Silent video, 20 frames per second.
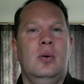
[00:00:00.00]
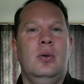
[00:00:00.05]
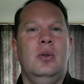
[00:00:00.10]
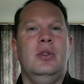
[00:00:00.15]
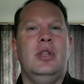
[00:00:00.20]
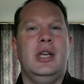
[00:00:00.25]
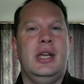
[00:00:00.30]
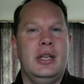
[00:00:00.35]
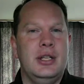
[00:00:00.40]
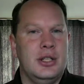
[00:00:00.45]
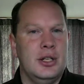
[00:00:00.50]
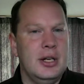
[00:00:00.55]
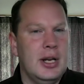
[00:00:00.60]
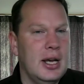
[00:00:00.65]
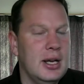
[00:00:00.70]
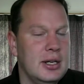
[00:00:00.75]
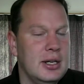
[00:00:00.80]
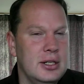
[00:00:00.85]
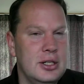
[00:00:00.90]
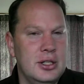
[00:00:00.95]
the,
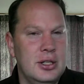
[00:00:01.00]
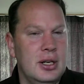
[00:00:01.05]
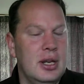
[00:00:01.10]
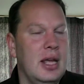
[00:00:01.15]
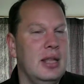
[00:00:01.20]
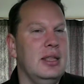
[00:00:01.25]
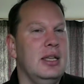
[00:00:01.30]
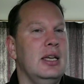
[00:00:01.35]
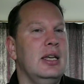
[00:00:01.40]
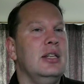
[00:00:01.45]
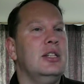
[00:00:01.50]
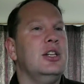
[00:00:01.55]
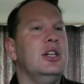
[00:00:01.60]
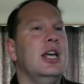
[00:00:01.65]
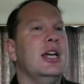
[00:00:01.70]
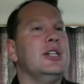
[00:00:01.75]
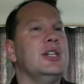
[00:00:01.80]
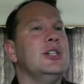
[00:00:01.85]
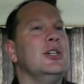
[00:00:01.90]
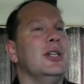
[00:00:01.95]
interna the
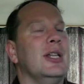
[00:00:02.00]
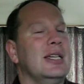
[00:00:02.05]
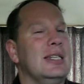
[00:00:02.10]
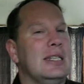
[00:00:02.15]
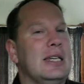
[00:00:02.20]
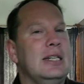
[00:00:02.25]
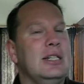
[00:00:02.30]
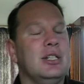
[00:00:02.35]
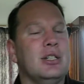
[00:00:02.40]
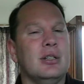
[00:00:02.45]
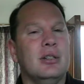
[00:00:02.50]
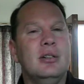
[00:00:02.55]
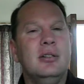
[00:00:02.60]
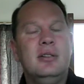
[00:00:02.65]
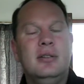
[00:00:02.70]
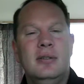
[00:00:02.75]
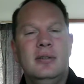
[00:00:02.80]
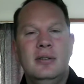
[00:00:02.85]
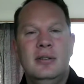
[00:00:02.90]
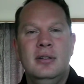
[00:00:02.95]

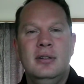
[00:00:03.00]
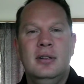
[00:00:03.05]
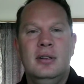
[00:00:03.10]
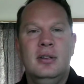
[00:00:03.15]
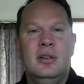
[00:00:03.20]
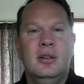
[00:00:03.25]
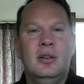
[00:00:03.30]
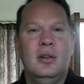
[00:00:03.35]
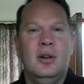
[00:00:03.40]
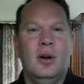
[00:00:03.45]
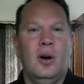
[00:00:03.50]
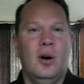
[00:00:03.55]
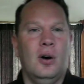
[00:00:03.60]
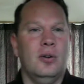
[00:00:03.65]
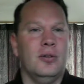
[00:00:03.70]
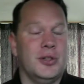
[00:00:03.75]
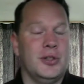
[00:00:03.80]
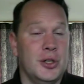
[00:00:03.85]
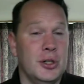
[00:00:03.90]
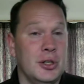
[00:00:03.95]
internationalization
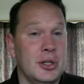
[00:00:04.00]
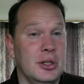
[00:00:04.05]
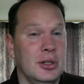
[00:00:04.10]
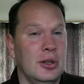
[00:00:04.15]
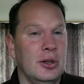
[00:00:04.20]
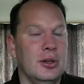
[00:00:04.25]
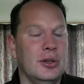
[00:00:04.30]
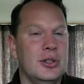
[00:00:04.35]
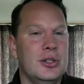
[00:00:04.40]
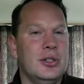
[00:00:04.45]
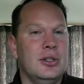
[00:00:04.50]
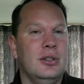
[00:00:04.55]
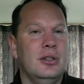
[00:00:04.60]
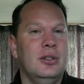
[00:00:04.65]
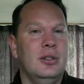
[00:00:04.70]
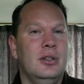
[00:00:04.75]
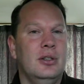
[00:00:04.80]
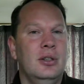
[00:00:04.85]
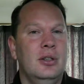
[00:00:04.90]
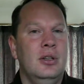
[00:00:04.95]
of certain laws.
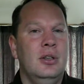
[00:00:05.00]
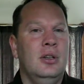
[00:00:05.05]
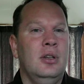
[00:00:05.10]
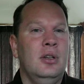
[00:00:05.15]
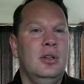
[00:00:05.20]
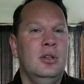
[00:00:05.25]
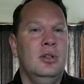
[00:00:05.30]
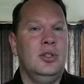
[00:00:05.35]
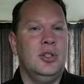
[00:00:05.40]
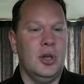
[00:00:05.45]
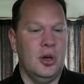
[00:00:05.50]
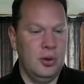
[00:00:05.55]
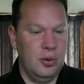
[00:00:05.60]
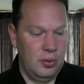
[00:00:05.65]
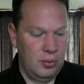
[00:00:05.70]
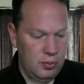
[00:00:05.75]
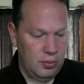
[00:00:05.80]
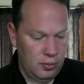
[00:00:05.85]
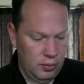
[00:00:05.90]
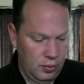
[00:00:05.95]

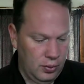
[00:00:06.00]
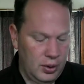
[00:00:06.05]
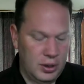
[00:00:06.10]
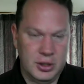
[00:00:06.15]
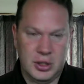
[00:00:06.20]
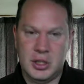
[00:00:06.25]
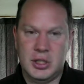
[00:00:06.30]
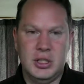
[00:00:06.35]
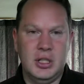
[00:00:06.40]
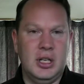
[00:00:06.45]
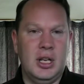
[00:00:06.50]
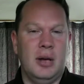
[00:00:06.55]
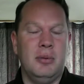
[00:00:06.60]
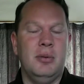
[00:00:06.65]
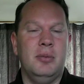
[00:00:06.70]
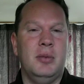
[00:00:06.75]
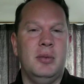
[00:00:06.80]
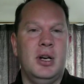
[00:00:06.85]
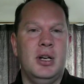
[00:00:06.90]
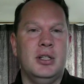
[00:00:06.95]
So just a
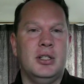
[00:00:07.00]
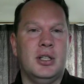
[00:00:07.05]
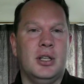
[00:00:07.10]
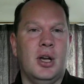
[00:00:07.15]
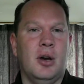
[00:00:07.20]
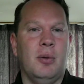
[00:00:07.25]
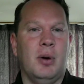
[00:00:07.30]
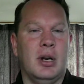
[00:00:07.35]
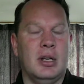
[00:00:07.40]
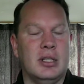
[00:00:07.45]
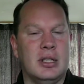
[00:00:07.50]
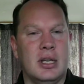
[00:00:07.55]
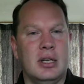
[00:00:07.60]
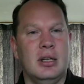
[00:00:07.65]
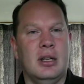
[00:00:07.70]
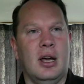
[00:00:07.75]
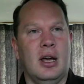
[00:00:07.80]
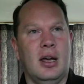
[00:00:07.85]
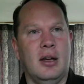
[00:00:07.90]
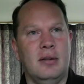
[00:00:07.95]
couple minutes ago when I
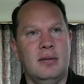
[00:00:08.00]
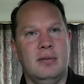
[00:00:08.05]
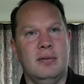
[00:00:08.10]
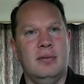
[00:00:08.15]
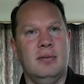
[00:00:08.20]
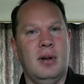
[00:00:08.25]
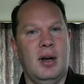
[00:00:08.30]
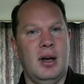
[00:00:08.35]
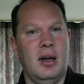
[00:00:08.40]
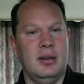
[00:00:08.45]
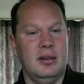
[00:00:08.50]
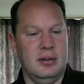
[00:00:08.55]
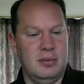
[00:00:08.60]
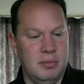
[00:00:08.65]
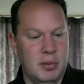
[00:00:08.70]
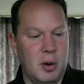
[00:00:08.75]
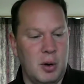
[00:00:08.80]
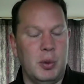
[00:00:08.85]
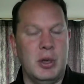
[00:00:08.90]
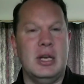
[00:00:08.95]
said I, I,
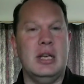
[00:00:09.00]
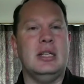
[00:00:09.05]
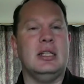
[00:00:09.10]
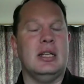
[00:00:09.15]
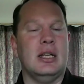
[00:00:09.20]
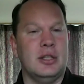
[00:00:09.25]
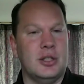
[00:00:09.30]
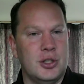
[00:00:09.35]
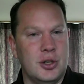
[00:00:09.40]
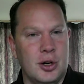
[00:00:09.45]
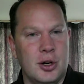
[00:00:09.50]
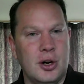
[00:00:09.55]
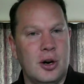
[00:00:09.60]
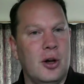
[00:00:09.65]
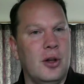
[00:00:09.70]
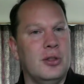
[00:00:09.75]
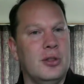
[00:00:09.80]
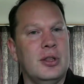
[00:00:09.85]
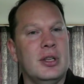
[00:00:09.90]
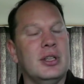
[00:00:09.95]
but we need to get started
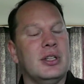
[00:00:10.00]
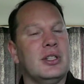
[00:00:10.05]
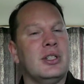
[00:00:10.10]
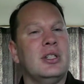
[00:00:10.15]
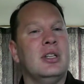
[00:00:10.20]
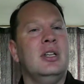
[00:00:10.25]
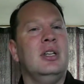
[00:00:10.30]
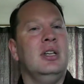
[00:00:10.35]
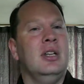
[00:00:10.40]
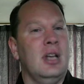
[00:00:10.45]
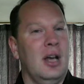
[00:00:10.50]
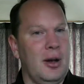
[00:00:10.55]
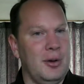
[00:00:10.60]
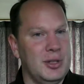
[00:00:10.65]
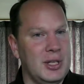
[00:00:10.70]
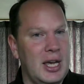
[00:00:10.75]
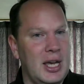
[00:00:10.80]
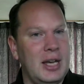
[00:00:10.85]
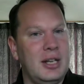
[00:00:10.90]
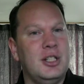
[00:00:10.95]
on this, I
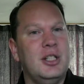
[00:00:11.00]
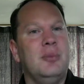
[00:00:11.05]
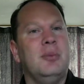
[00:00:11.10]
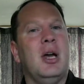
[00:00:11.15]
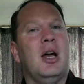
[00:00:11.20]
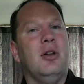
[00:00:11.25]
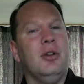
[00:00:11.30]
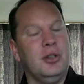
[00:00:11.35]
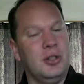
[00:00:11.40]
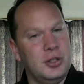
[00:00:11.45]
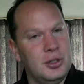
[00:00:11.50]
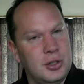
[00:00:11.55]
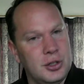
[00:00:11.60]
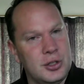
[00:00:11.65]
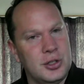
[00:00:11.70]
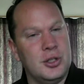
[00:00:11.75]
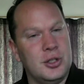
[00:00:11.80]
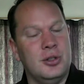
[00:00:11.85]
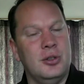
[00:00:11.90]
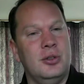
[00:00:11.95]
was actually about
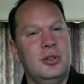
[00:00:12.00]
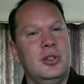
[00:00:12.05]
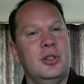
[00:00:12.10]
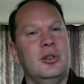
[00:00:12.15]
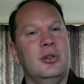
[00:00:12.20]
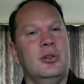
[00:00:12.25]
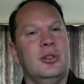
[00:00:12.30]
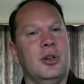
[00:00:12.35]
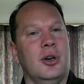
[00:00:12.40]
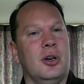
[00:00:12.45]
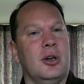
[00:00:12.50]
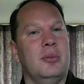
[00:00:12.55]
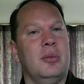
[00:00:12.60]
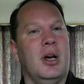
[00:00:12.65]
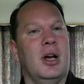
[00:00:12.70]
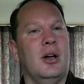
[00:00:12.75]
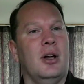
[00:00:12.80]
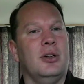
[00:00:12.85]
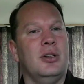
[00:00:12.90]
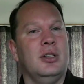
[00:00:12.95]
to, to talk
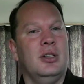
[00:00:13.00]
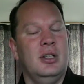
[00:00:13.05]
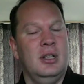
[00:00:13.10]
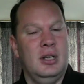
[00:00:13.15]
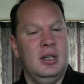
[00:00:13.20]
about